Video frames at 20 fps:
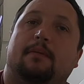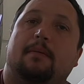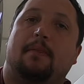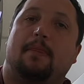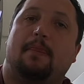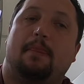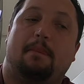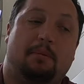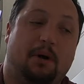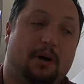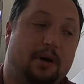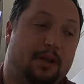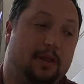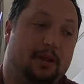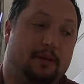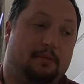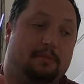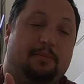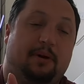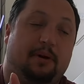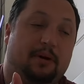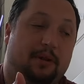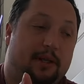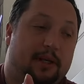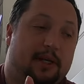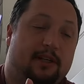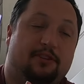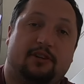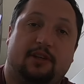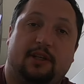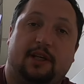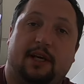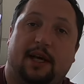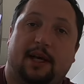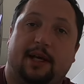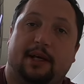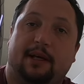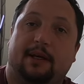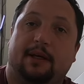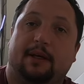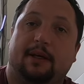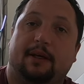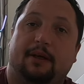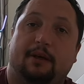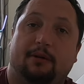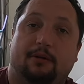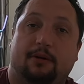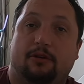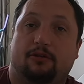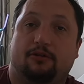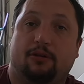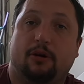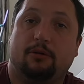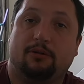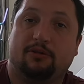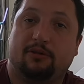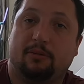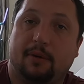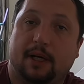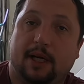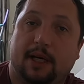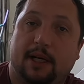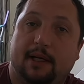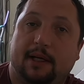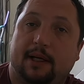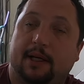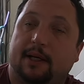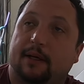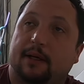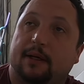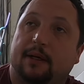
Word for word: by the by the Lizard King who controls the media,